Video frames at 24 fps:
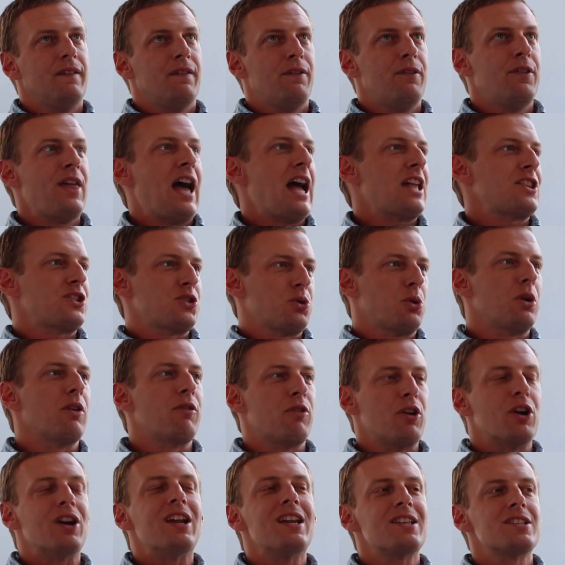that's
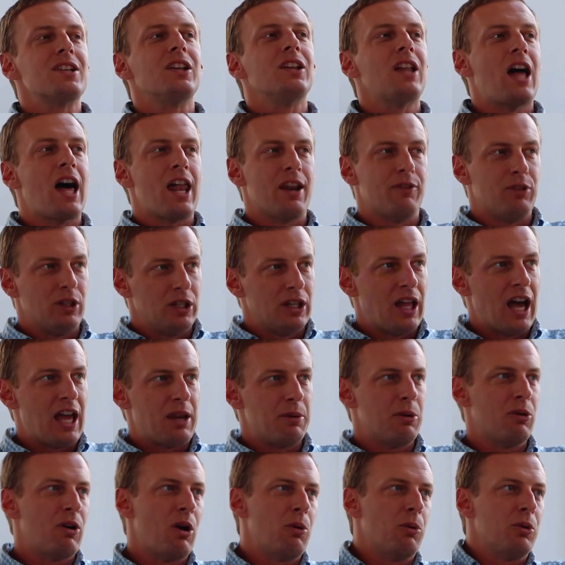there is a lot of
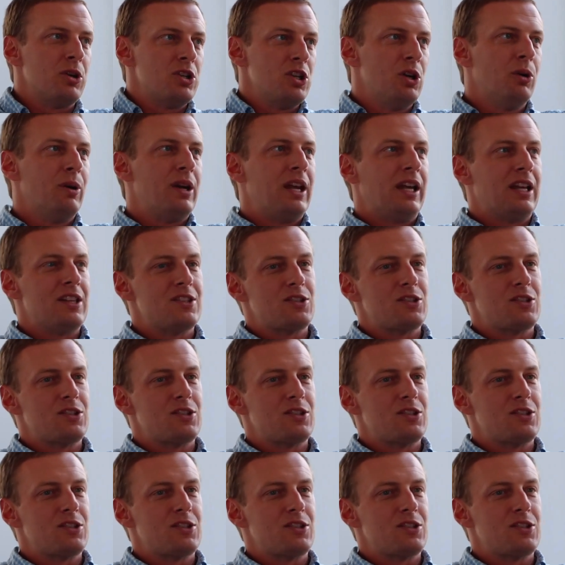alignment around what we're doing.